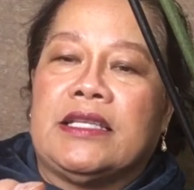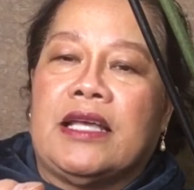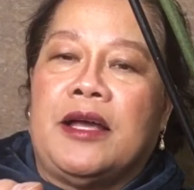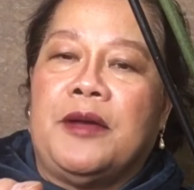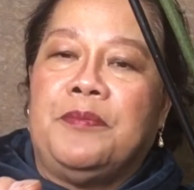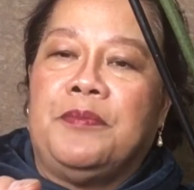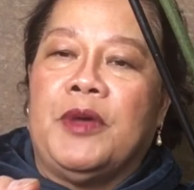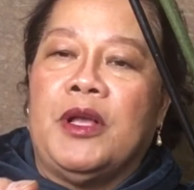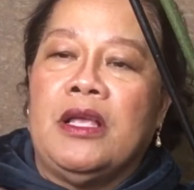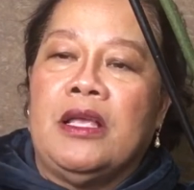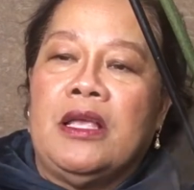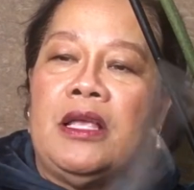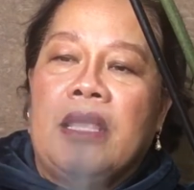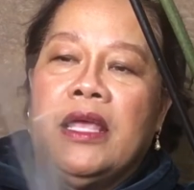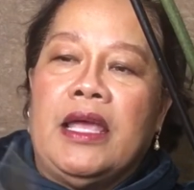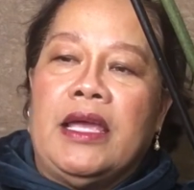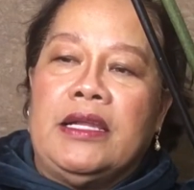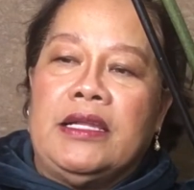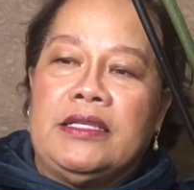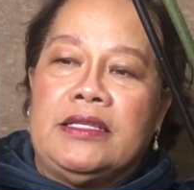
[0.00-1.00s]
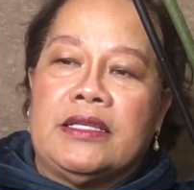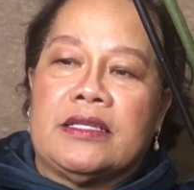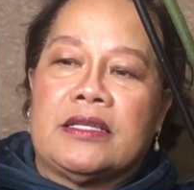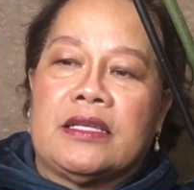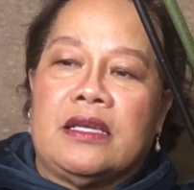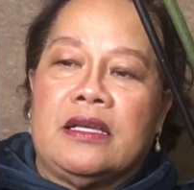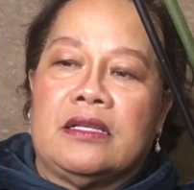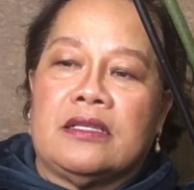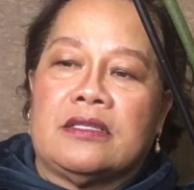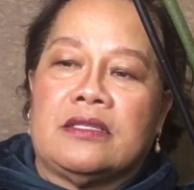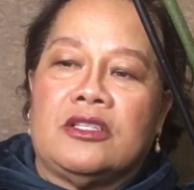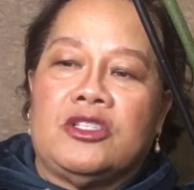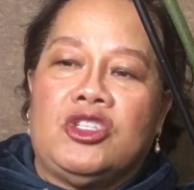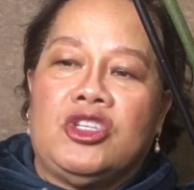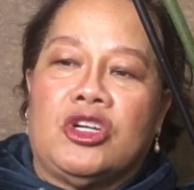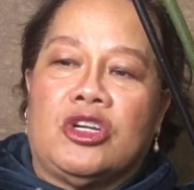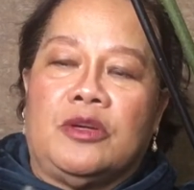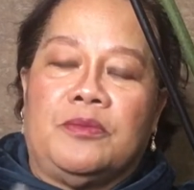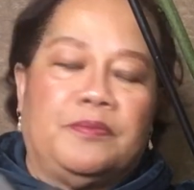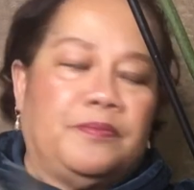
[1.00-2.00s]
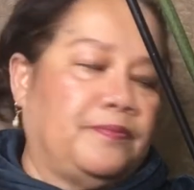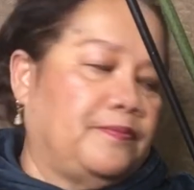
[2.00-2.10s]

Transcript: up and it just kills the germ.